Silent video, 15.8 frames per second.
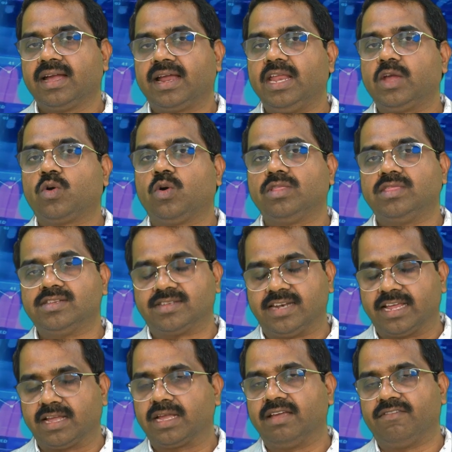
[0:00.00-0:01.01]
click on this
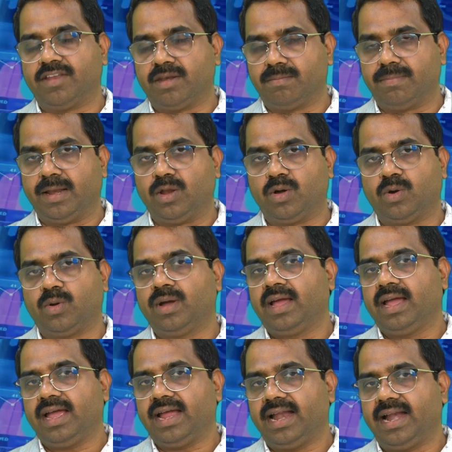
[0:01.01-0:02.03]
link given below
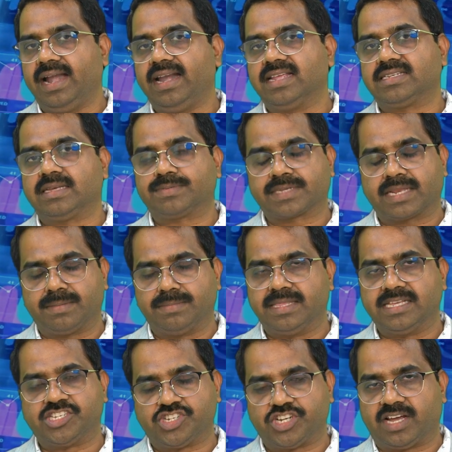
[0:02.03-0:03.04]
and subscribe
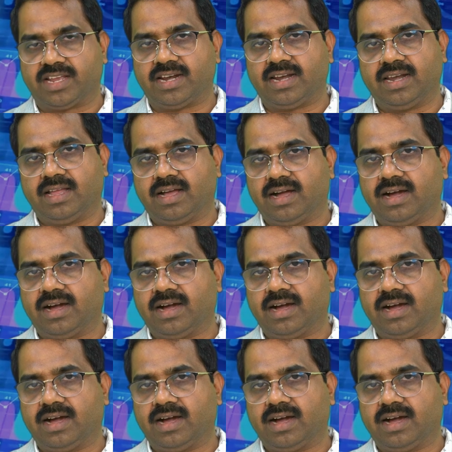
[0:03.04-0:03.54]
this channel,